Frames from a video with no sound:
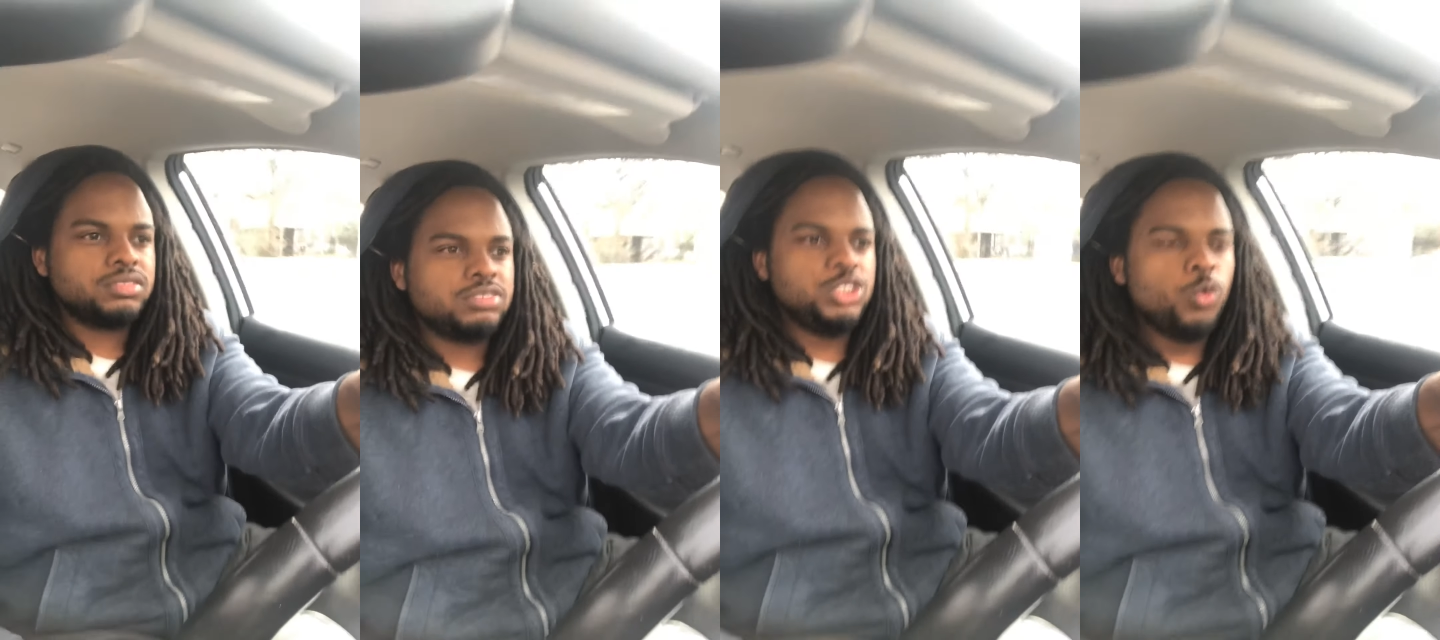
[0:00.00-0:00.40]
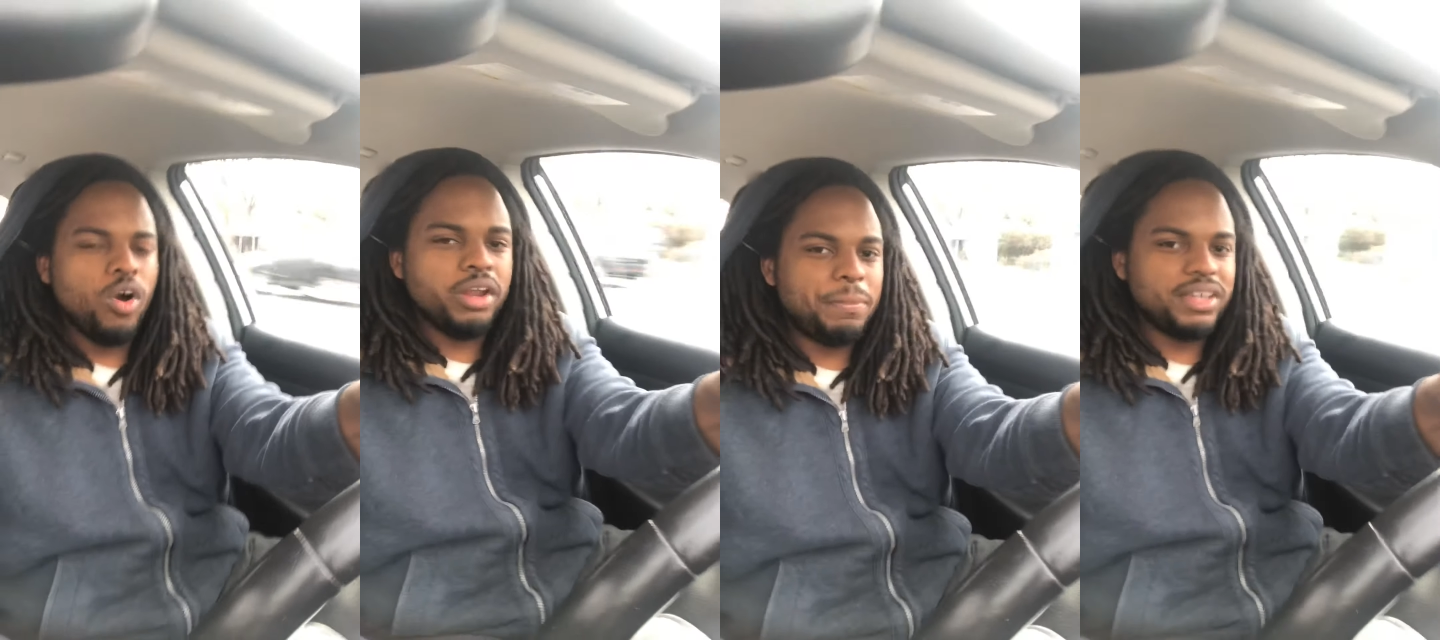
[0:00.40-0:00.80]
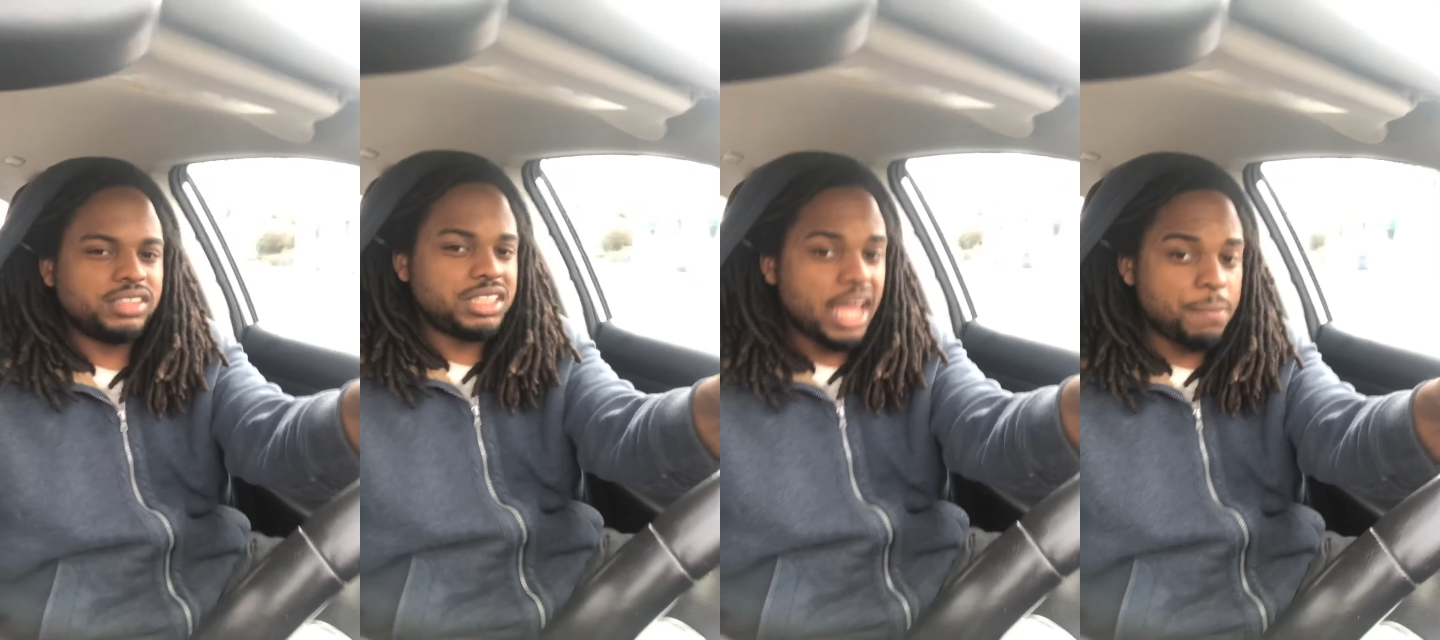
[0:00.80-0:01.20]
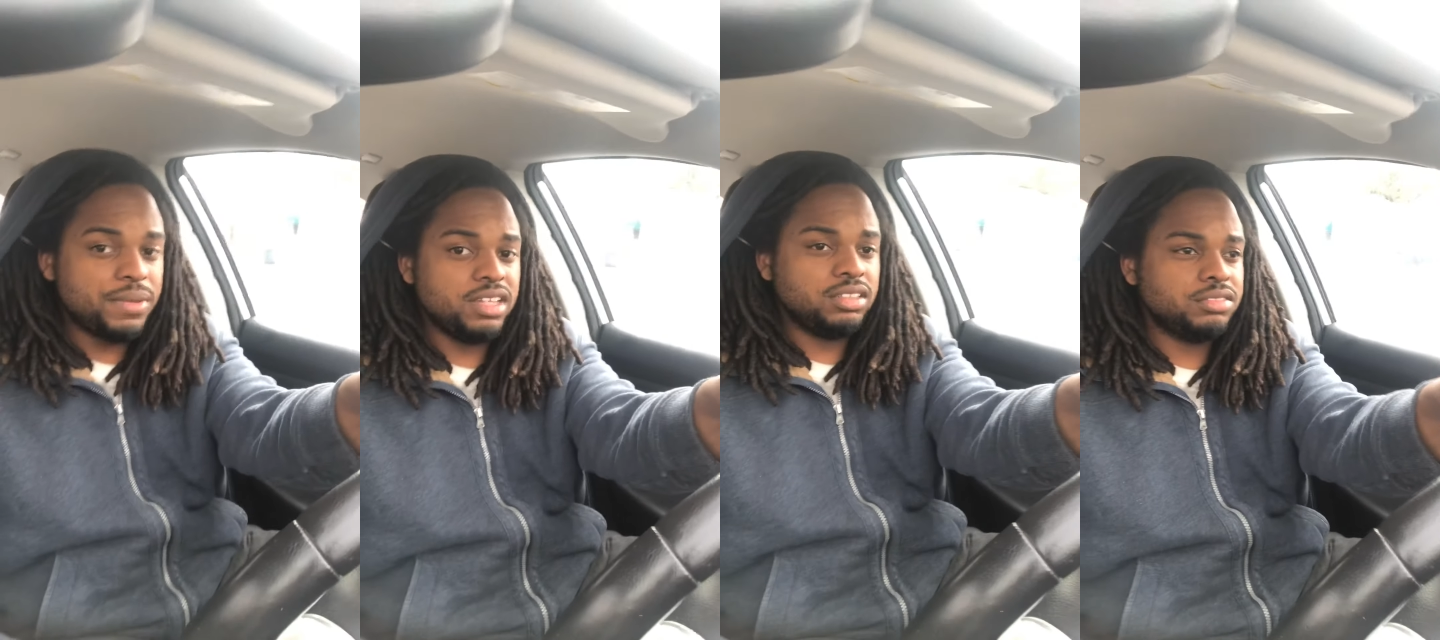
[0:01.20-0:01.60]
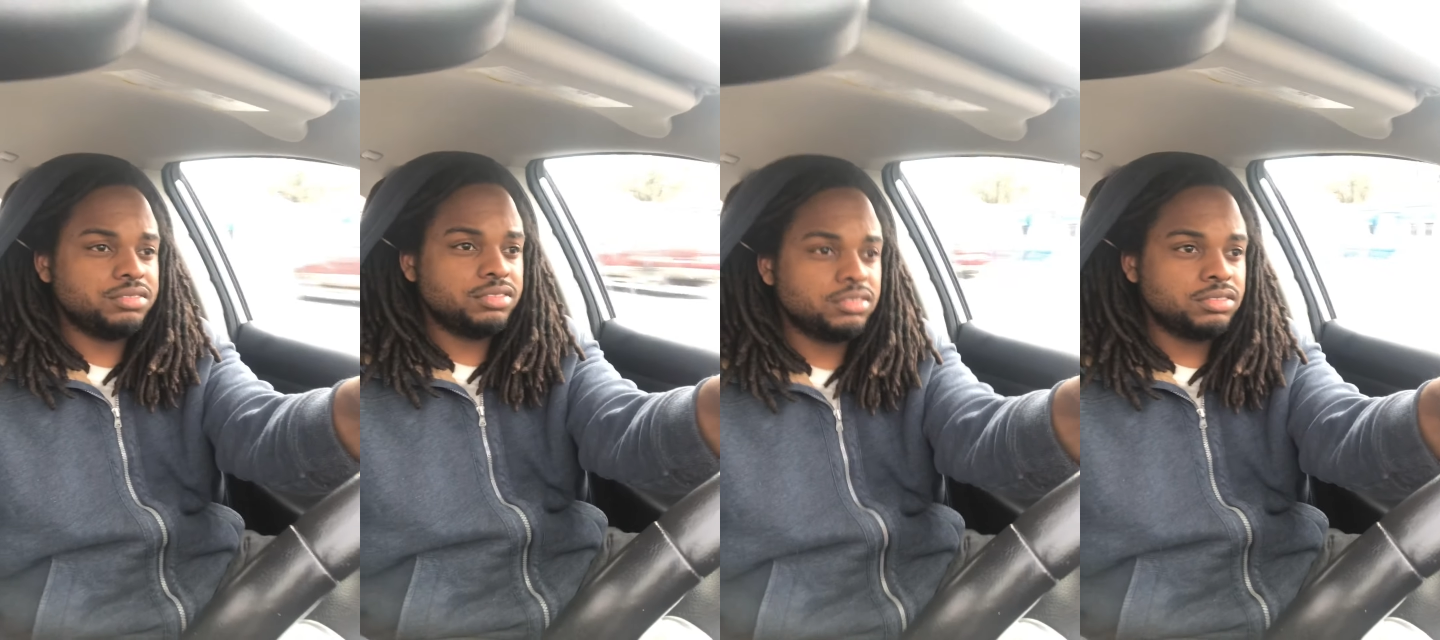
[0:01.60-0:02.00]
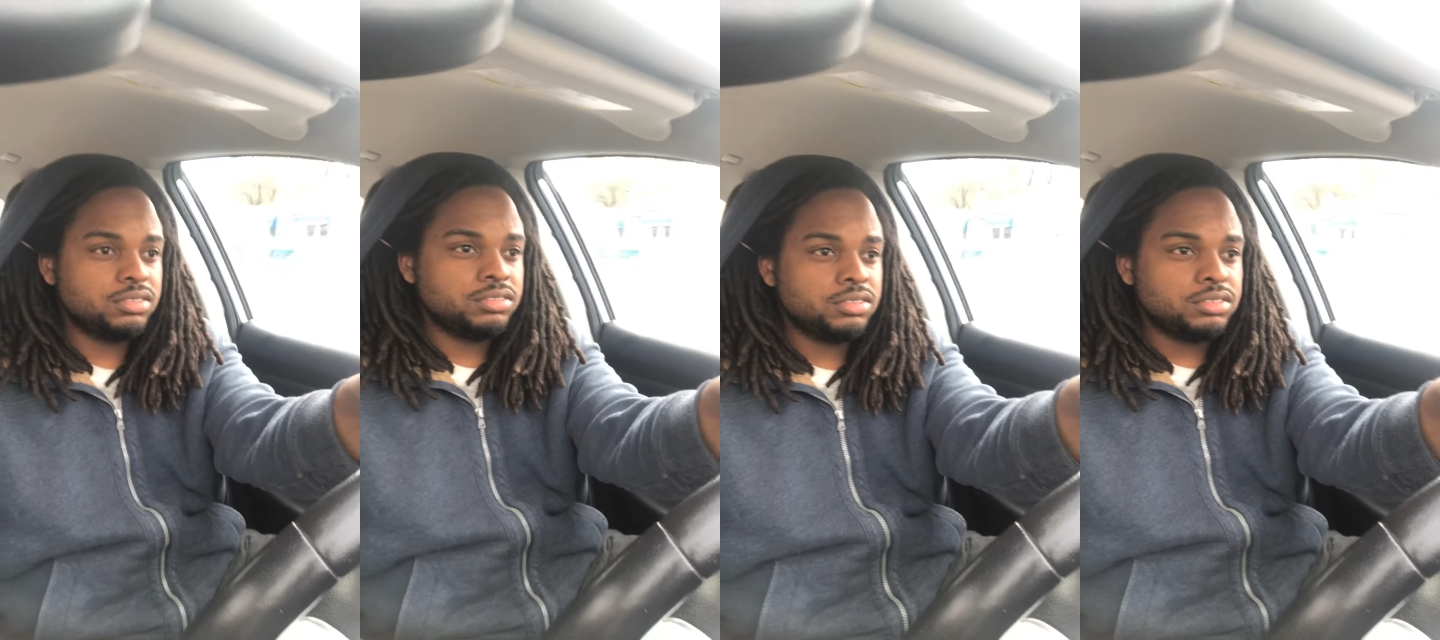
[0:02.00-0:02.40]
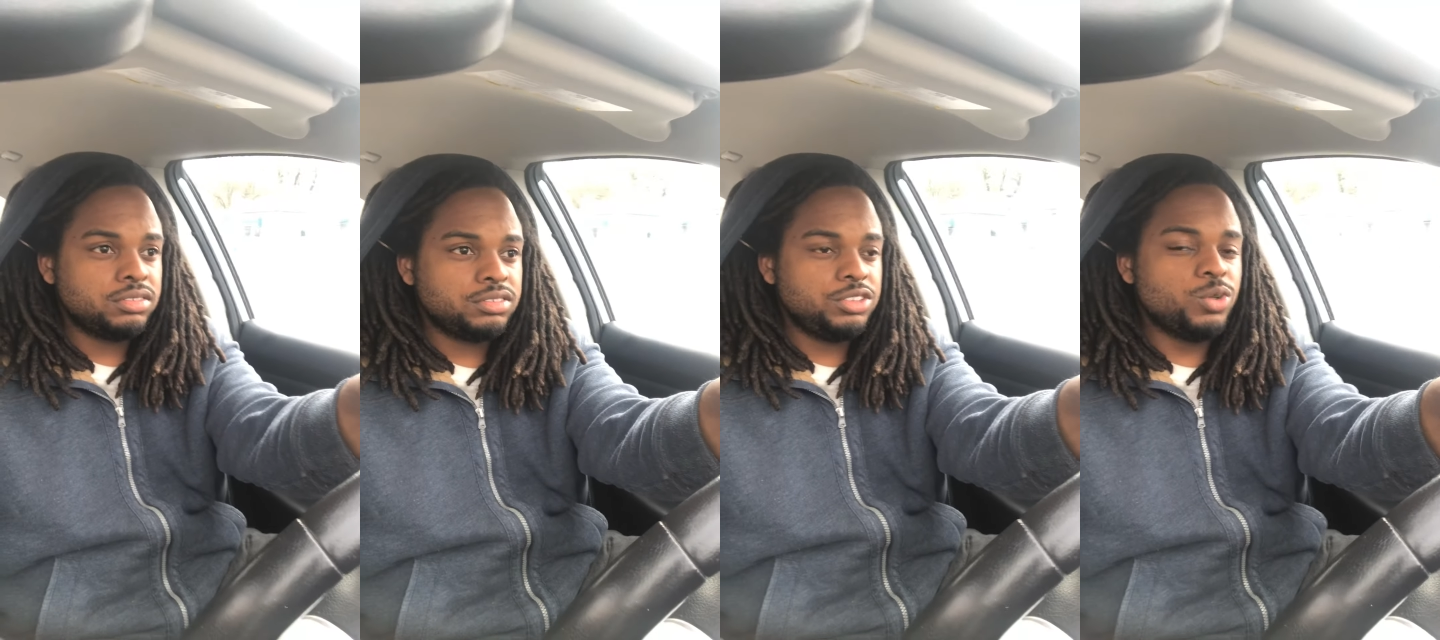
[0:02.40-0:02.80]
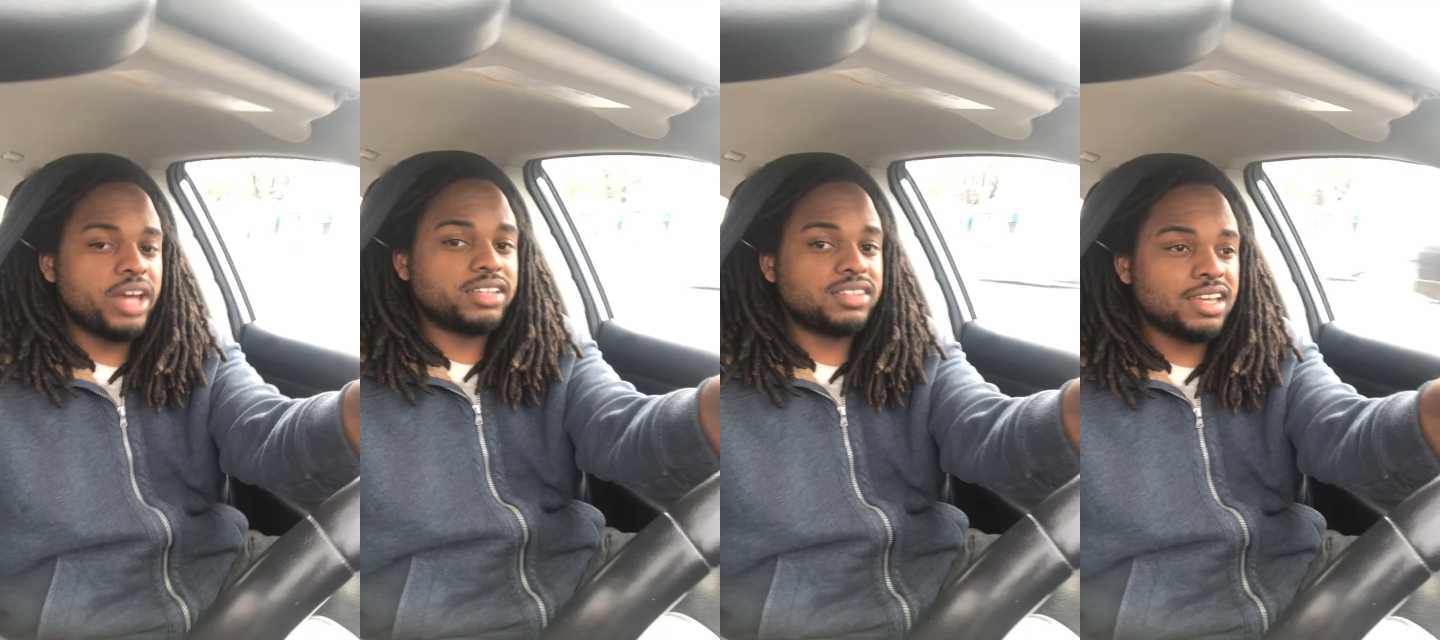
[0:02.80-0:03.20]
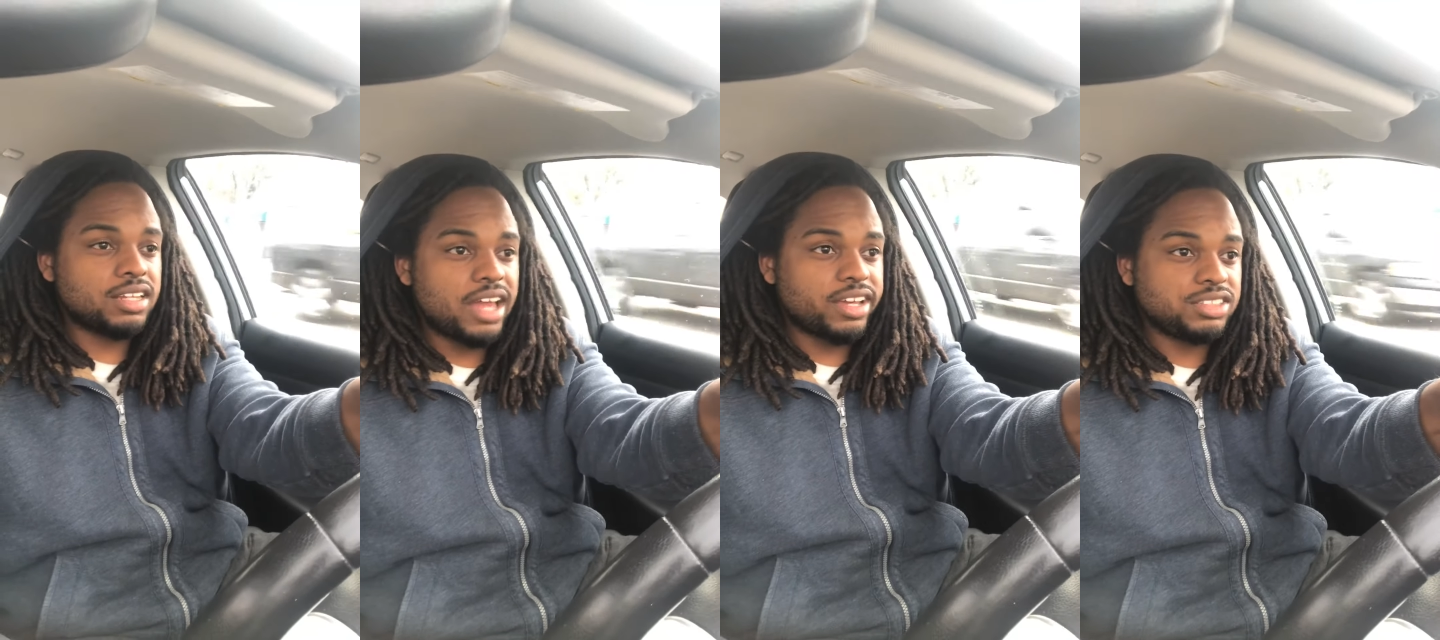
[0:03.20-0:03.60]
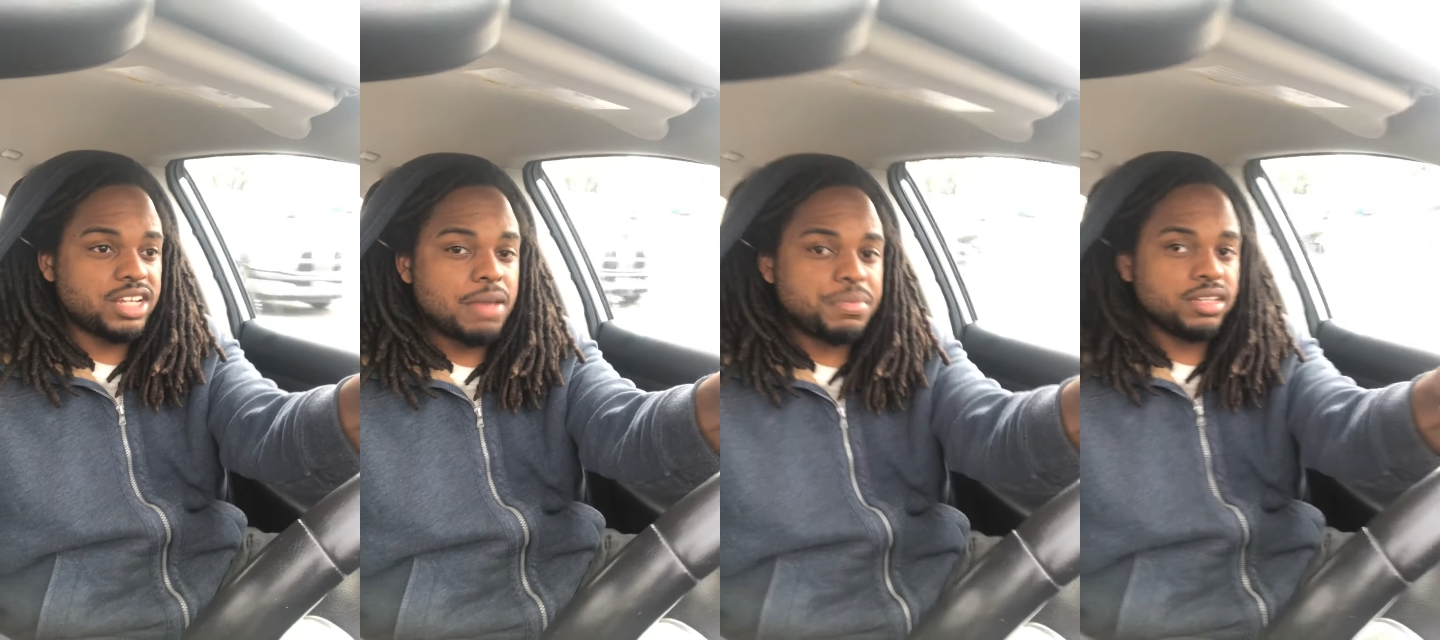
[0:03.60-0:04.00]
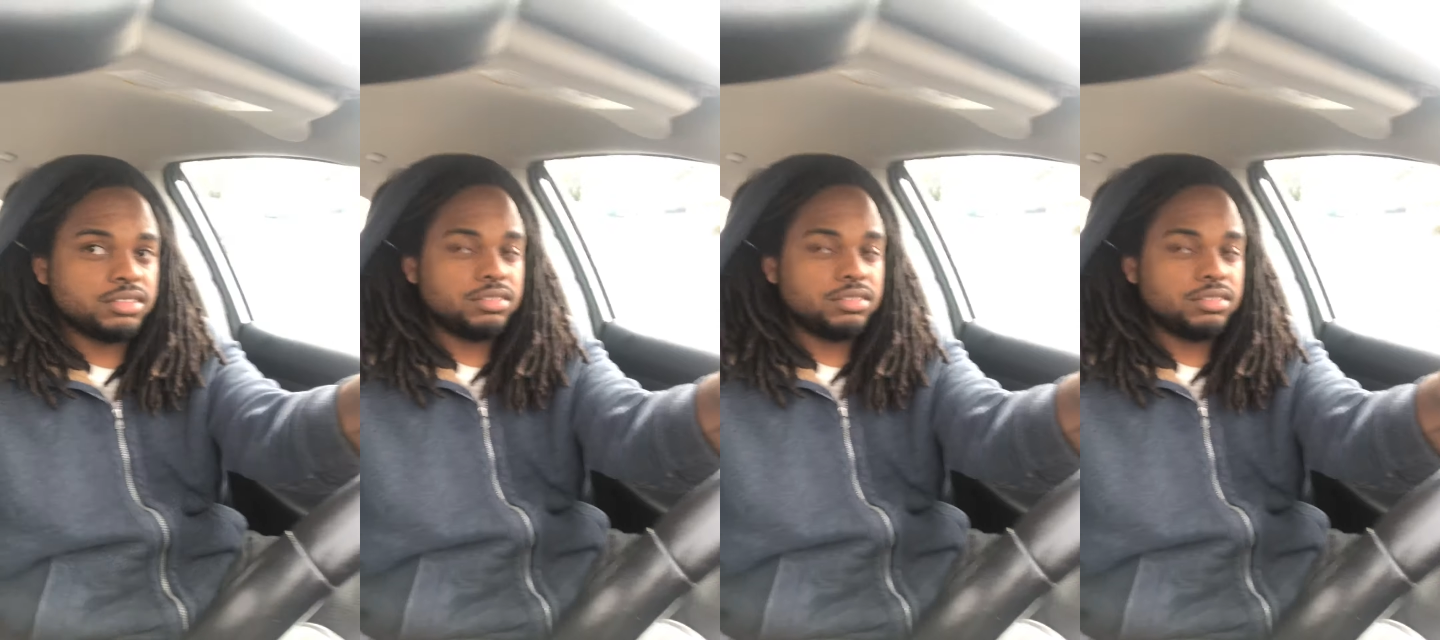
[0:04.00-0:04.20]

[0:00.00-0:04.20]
You want to be a champion? You got to think like a champion.